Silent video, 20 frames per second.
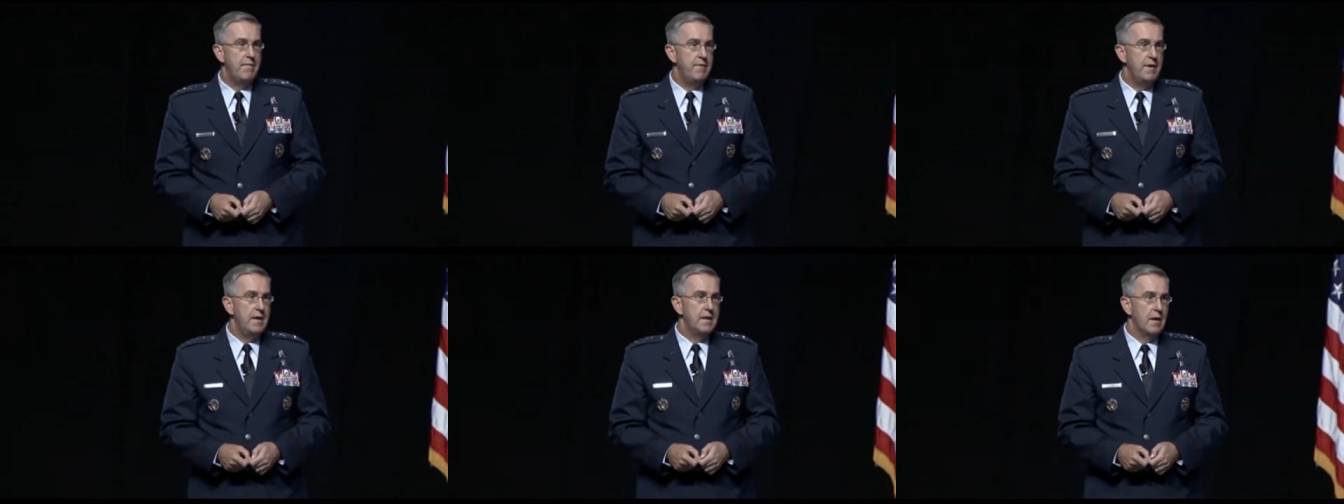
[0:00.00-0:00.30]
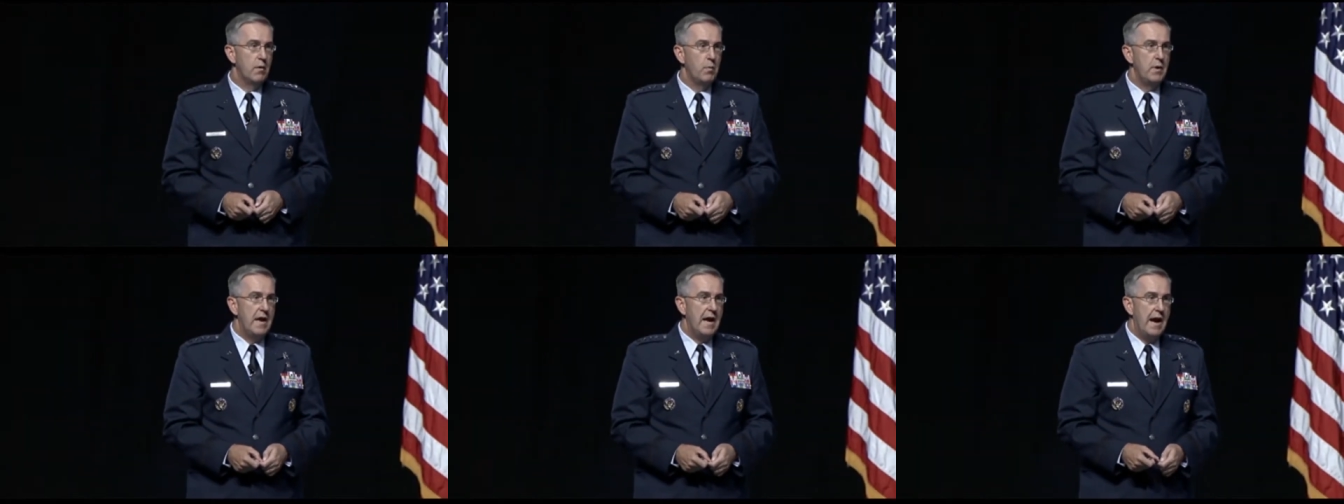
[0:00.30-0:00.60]

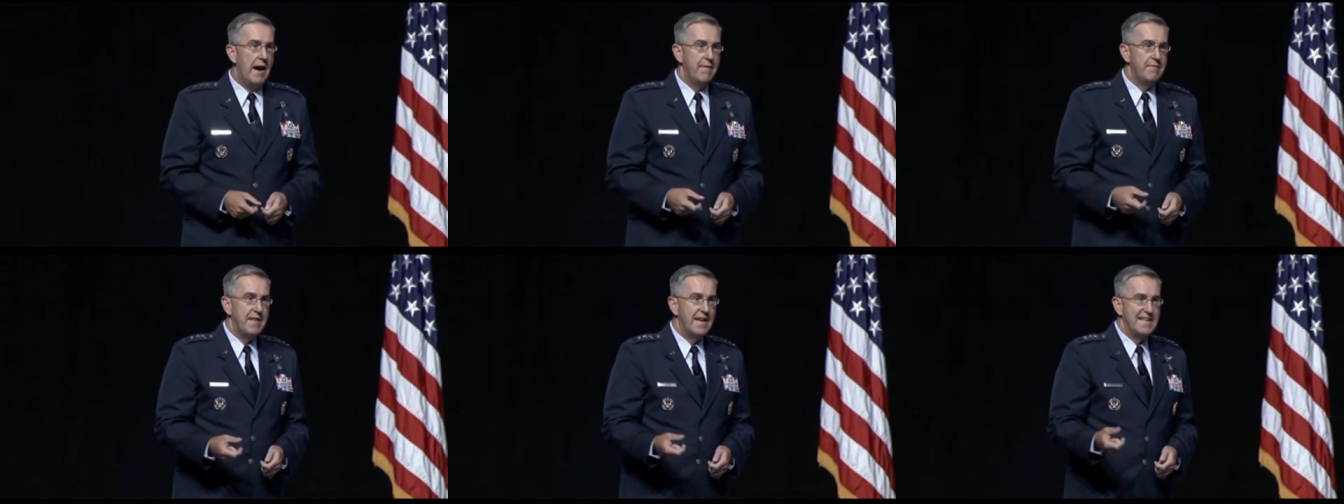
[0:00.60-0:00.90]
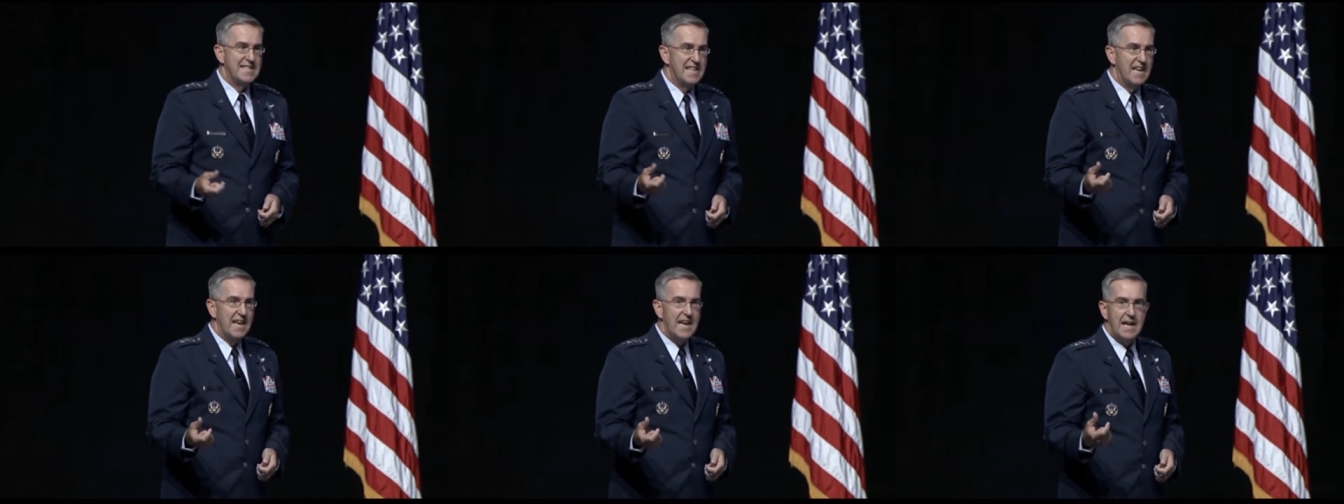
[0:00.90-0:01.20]
UAV that we
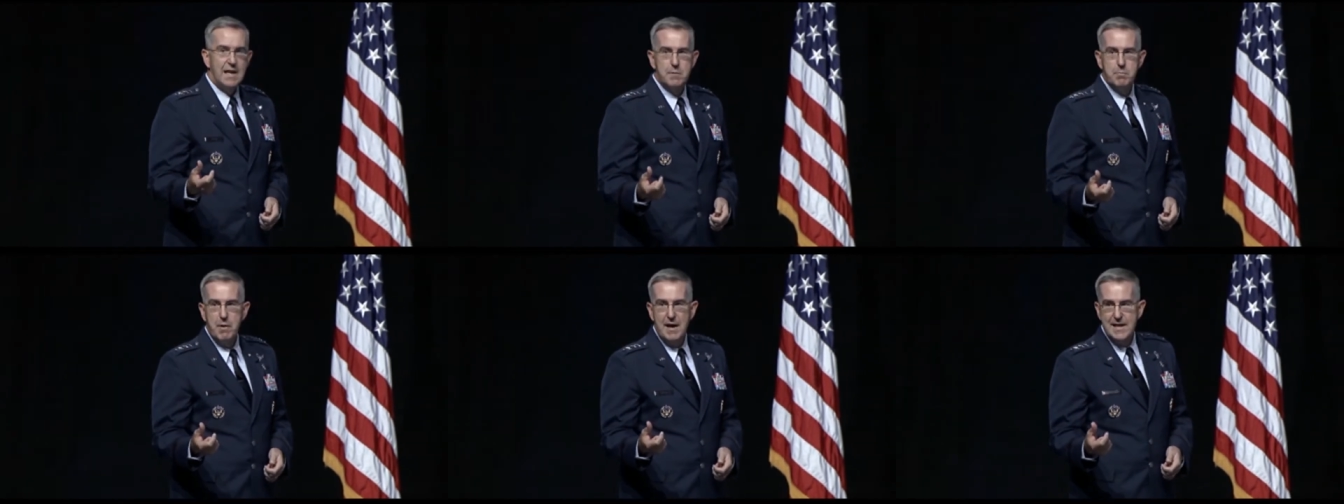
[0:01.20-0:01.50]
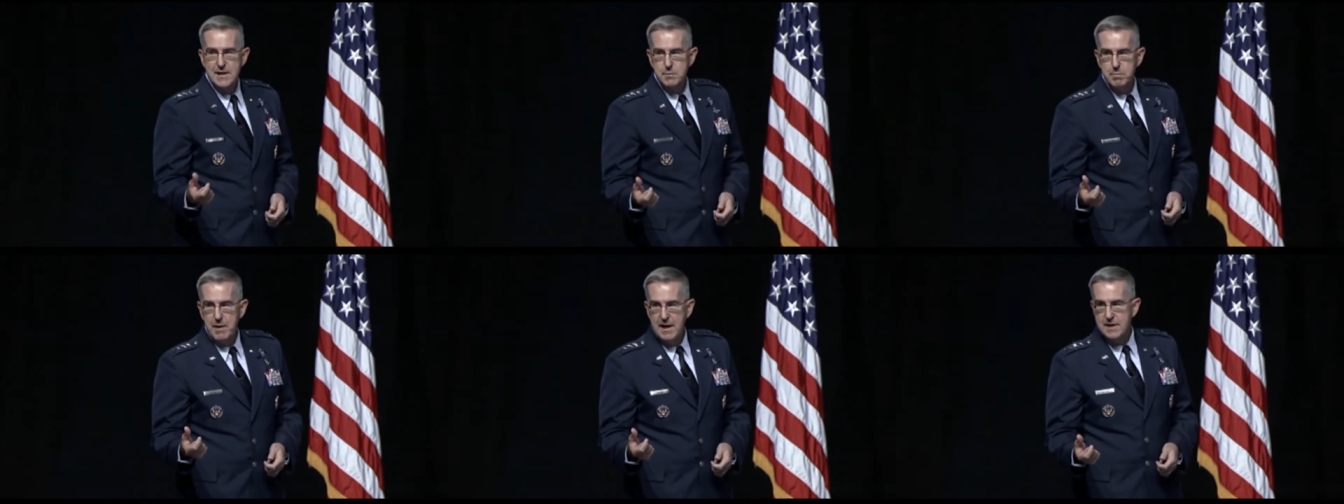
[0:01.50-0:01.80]
have that is
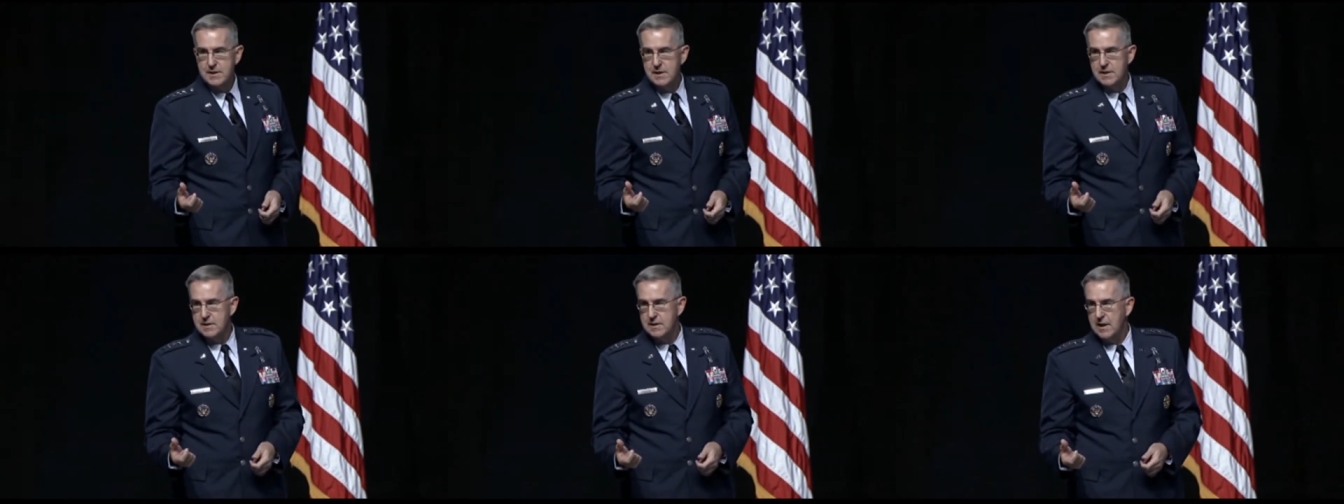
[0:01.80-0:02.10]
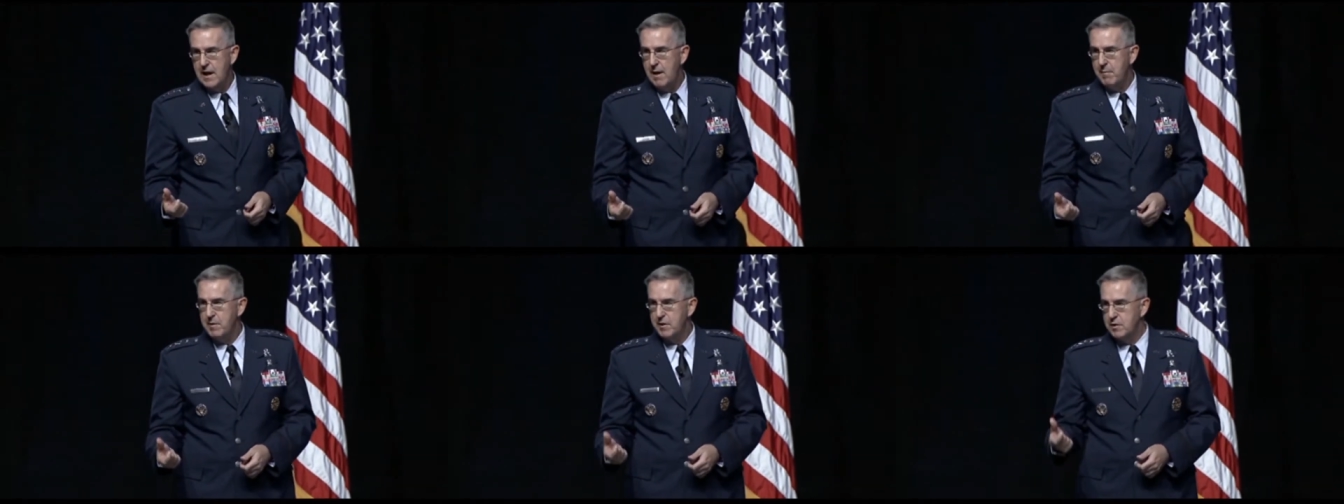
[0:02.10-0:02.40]
linked by
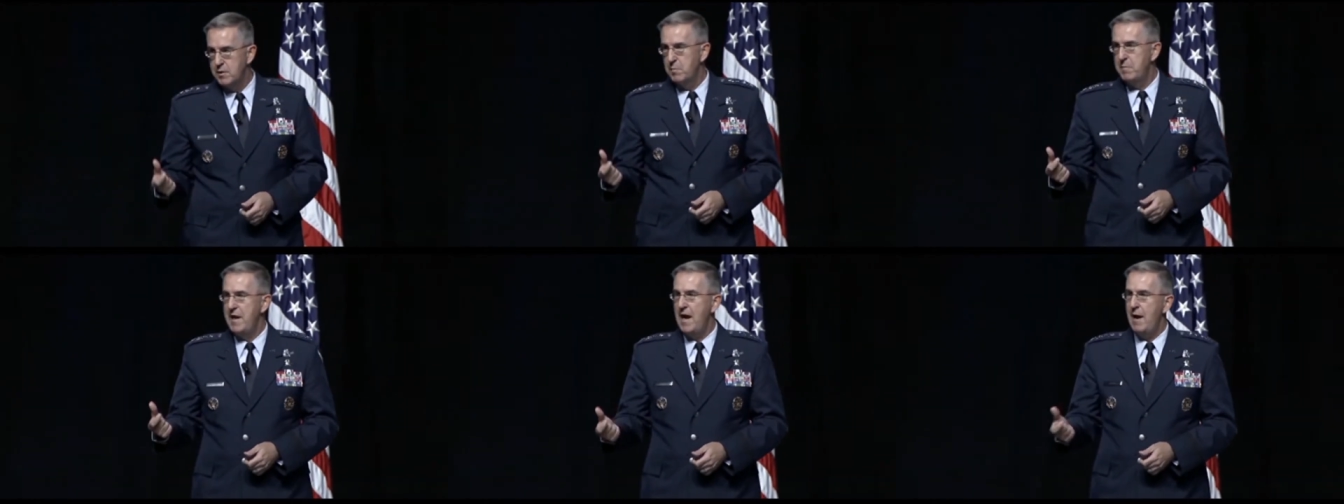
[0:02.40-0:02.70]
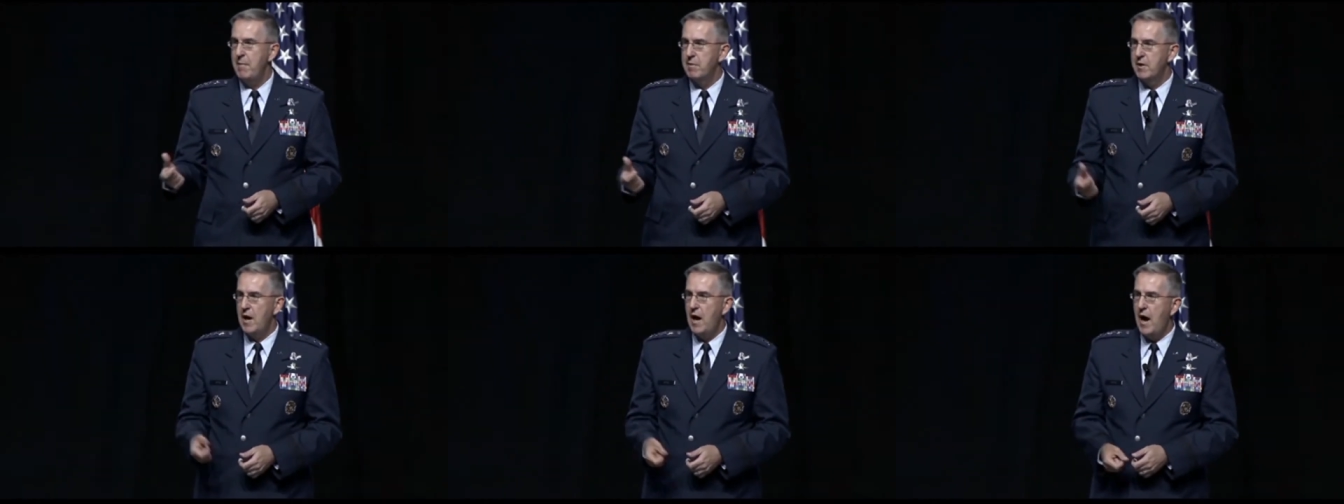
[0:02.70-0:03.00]
space and cyber
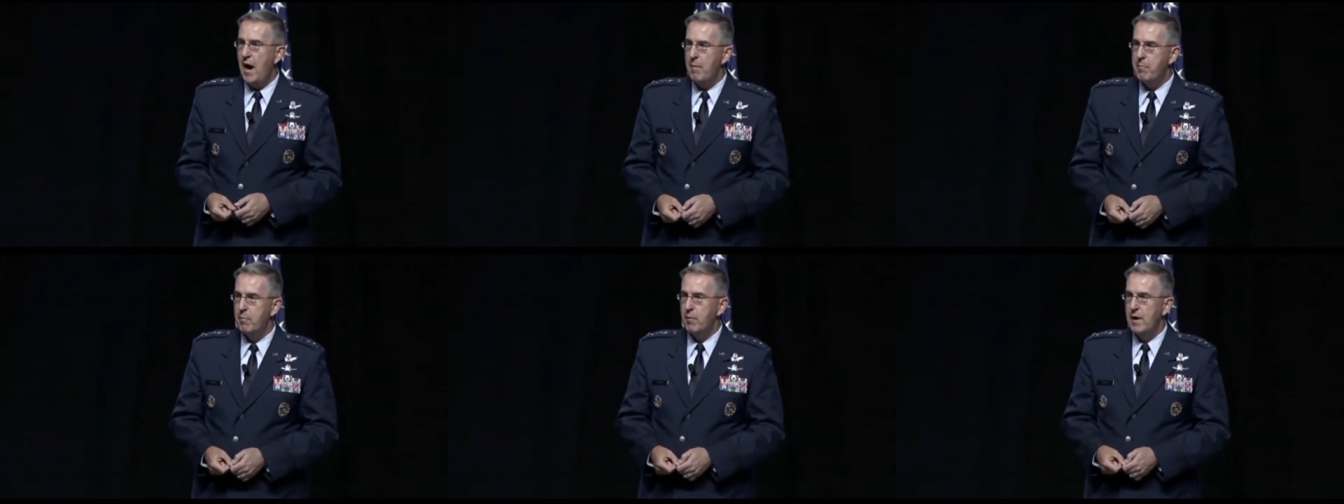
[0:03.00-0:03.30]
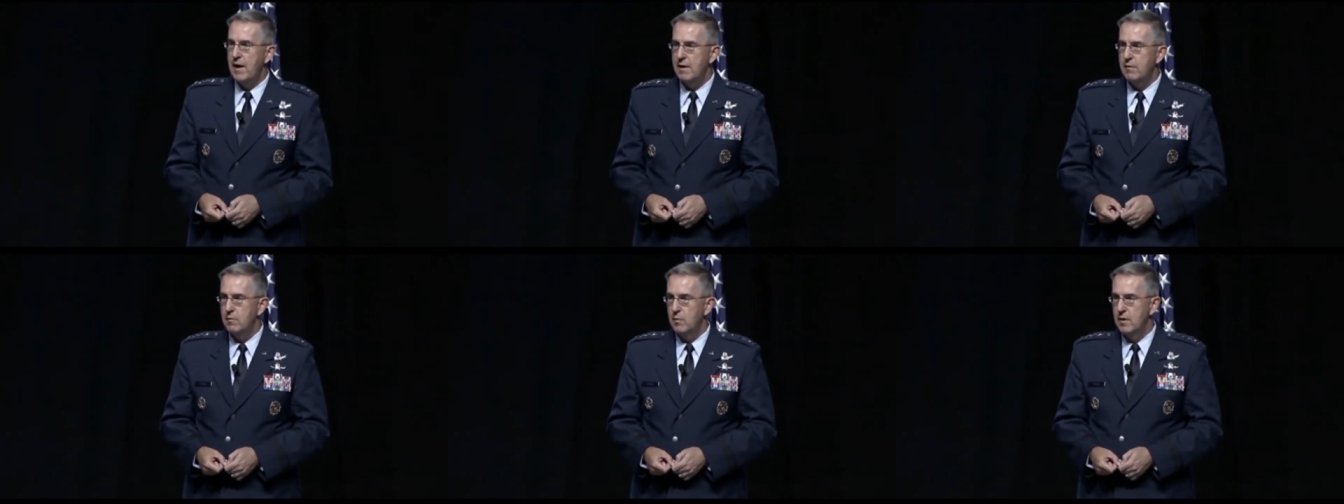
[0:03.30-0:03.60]
to be able to
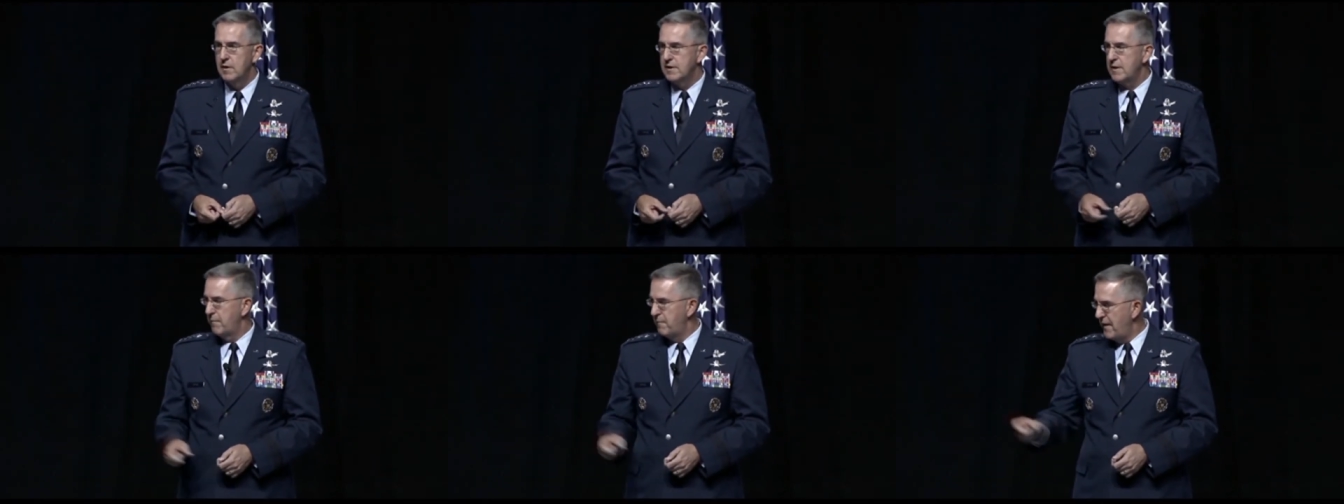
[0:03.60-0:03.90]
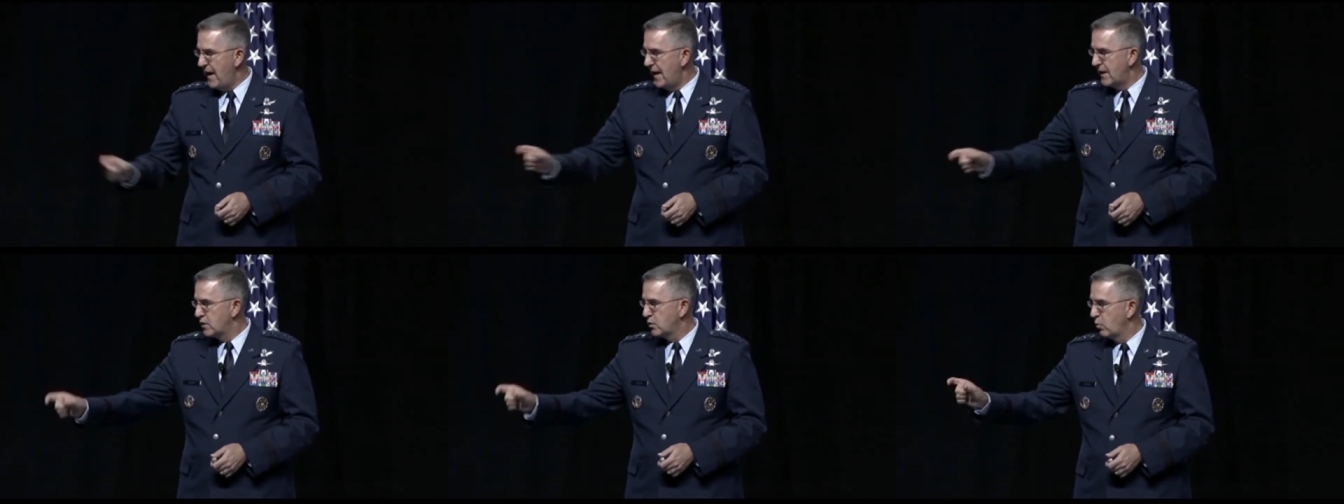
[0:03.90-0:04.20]
operate real time.